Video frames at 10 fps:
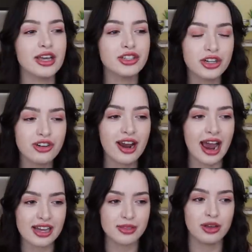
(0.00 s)
He turned around and
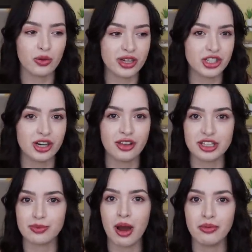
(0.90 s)
asked me a question on
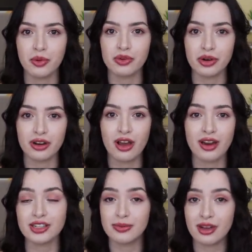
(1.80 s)
this problem that we were working
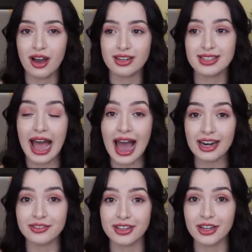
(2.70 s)
on. And to be honest, I
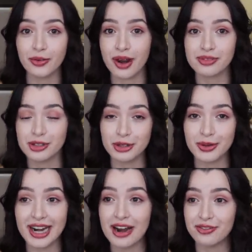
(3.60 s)
didn't really know what I was
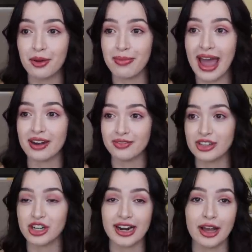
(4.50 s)
doing. And I felt bad if
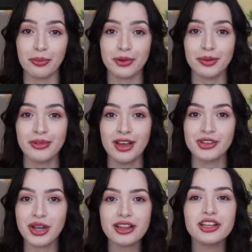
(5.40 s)
I tried to help him.
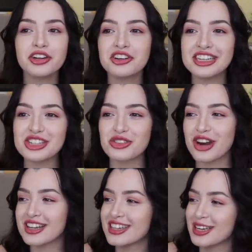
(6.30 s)
So I literally
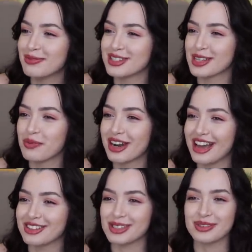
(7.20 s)
directed him to someone
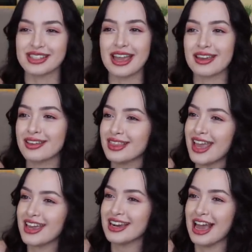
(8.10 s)
else and was like,
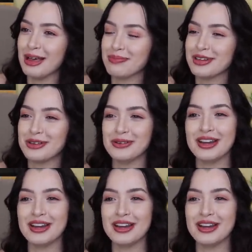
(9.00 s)
they can help you.